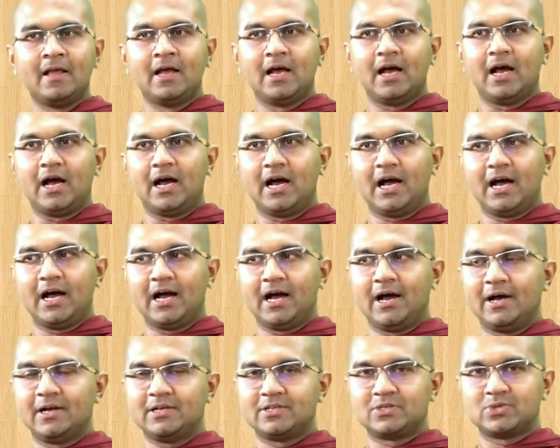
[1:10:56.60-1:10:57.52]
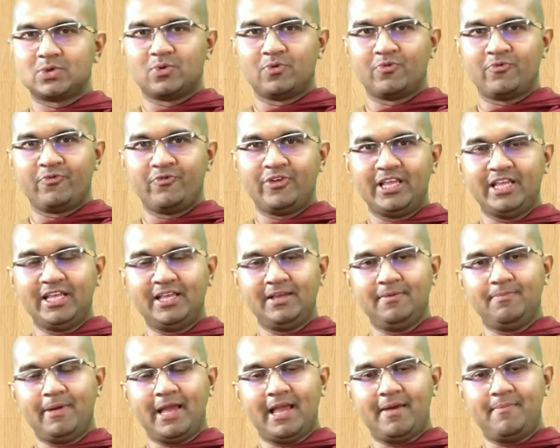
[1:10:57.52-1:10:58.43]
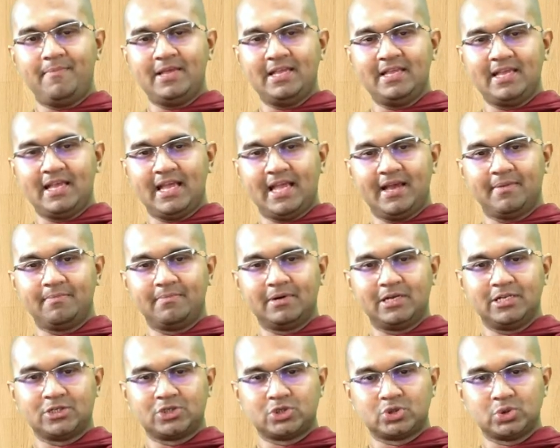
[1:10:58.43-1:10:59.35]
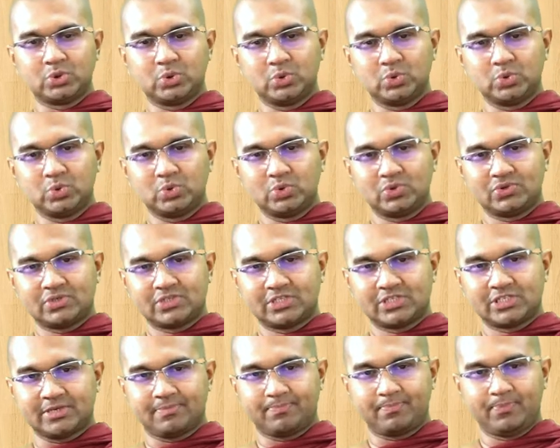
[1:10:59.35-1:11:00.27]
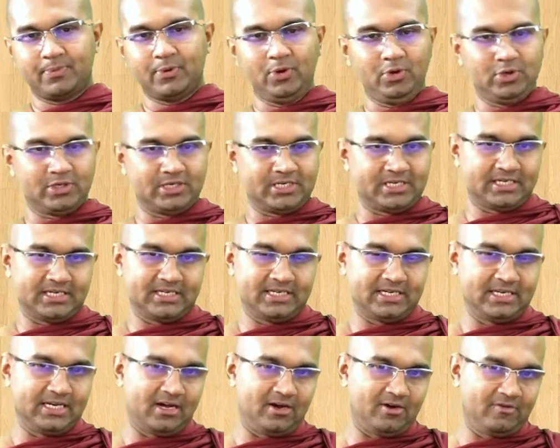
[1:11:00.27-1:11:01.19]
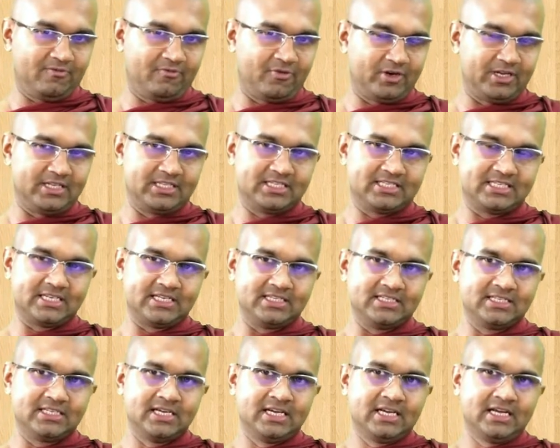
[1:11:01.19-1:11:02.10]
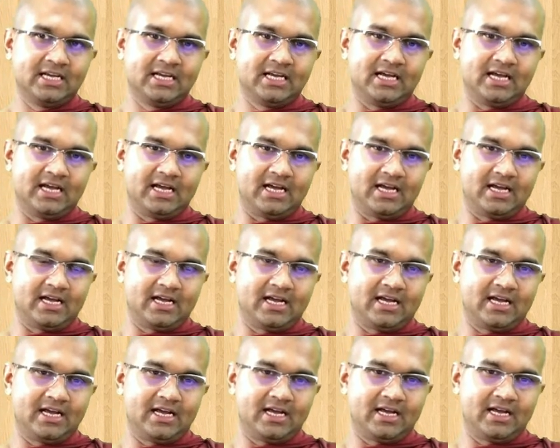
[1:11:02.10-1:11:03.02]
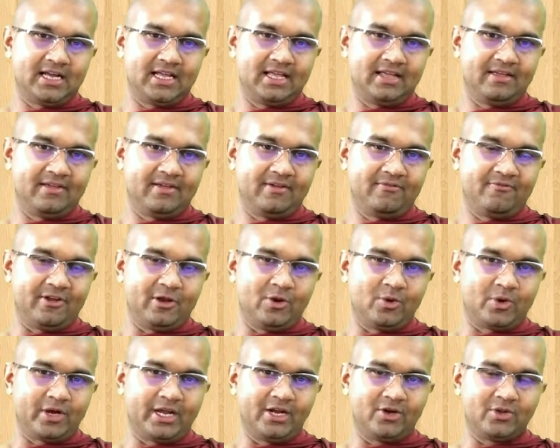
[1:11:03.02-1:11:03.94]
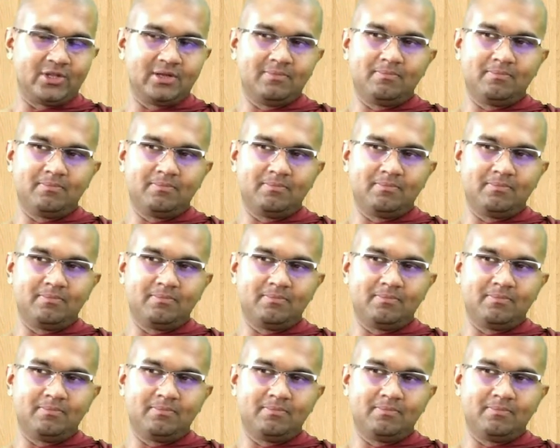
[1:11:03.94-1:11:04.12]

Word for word: Uh, so we may be able to support now, for instance, uh, if we look into the